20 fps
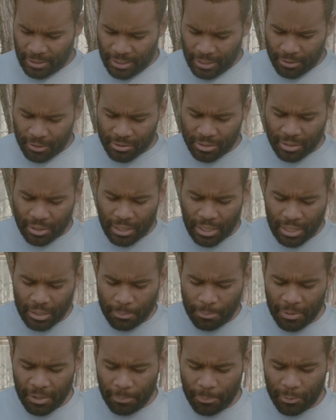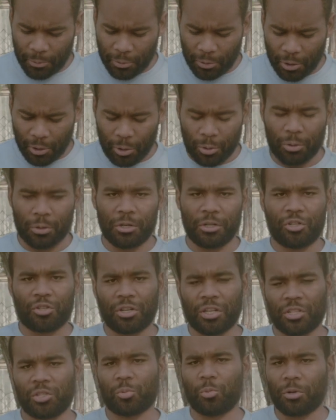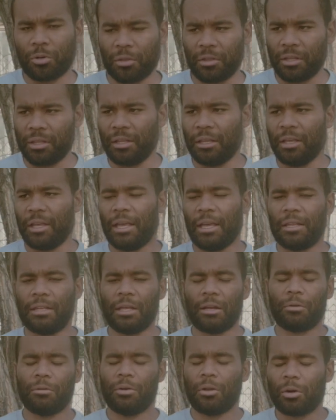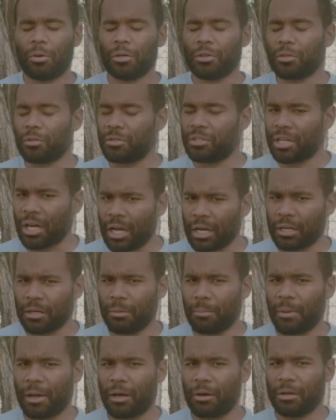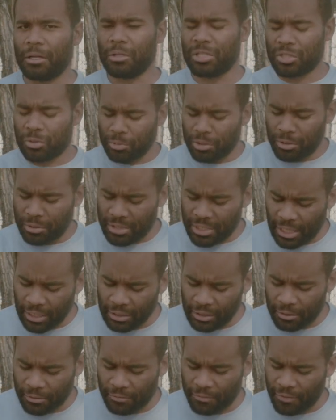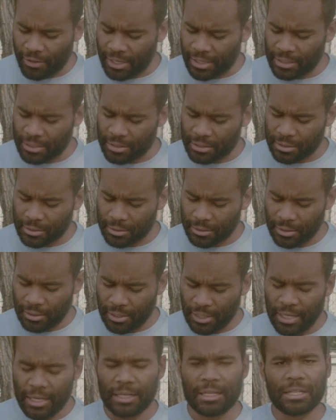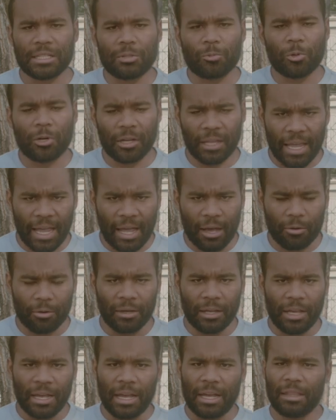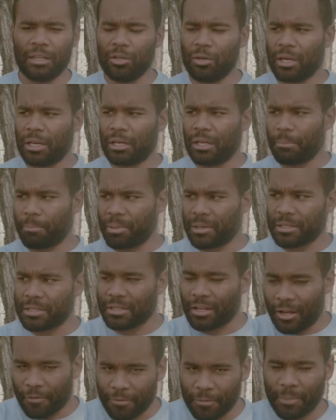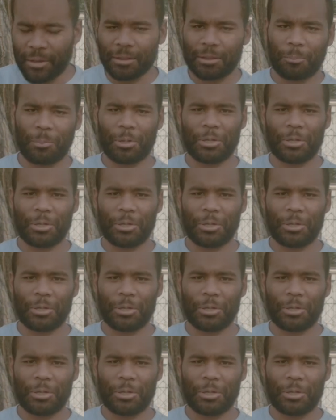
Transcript: And there's a lot of people who are untrustworthy and they don't know what they're talking about. And so when you take their advice, it doesn't work out. And then you end up pissed off about the